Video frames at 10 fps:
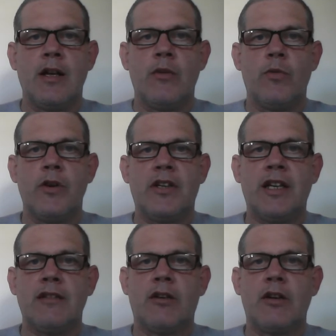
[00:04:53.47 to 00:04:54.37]

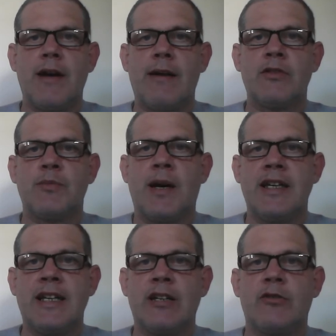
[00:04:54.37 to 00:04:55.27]
Working longer hours
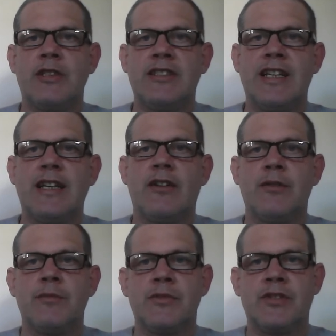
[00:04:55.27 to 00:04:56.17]
might increase
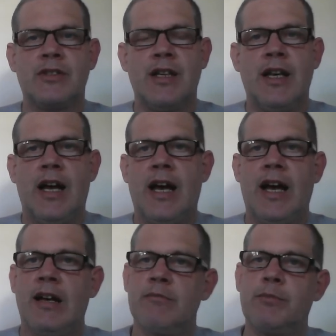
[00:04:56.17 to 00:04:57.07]
incomes,
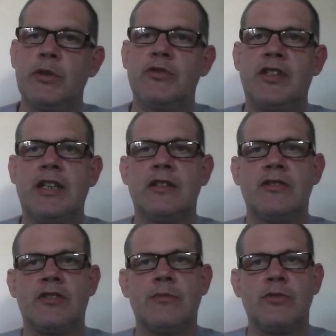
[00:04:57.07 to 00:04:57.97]
boosting
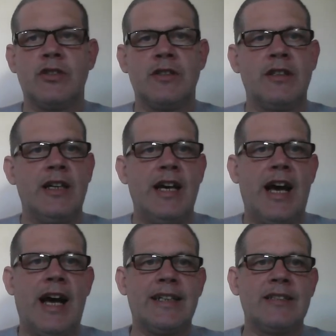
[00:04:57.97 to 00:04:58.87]
consumption,
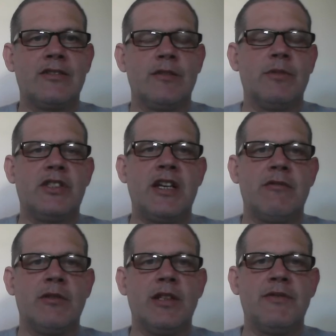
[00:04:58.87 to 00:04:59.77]
adding to
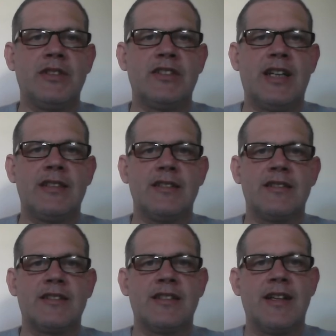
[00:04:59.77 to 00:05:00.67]
material living
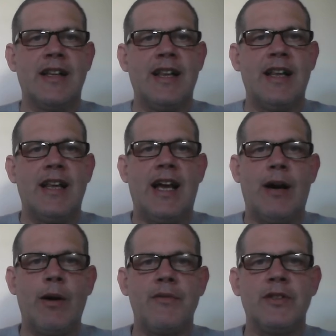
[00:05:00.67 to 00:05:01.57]
standards.
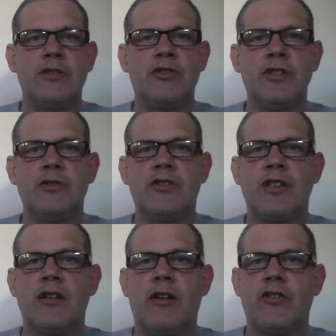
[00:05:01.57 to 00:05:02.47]
However, due to
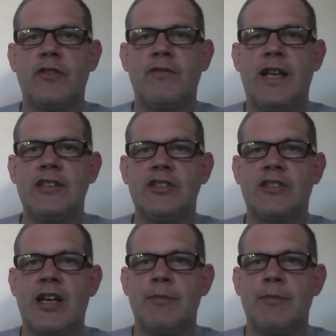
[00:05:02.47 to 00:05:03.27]
the loss of leisure time